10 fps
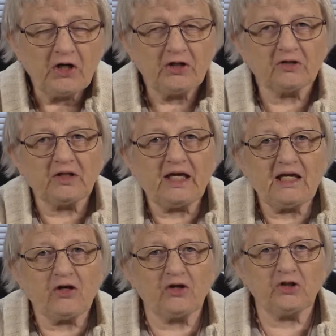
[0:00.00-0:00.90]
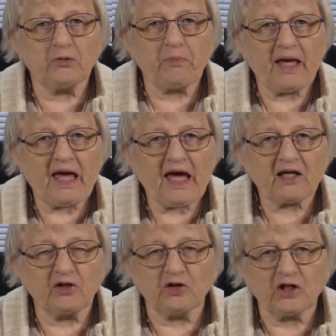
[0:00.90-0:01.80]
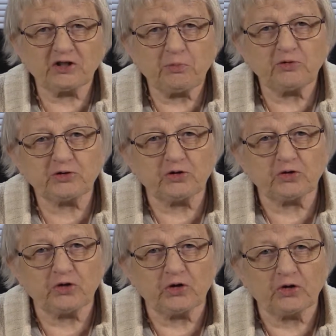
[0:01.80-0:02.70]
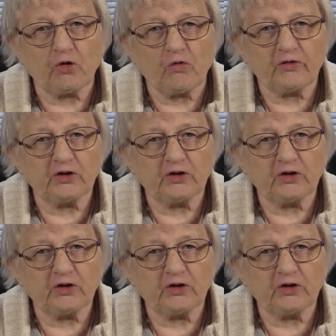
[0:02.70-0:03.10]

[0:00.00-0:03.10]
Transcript: You're laying on your back, you're not supposed to turn over,